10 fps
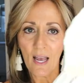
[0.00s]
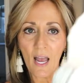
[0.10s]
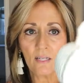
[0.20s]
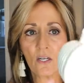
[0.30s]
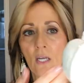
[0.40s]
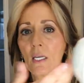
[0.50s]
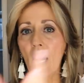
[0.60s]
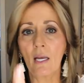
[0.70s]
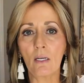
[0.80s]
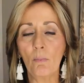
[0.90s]
And
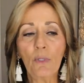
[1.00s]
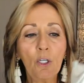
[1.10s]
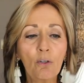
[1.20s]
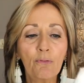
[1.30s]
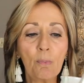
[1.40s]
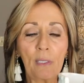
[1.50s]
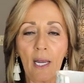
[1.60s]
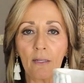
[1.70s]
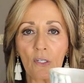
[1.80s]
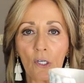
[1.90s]
again, beautiful
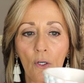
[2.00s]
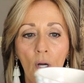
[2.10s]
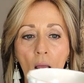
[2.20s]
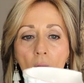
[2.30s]
planter.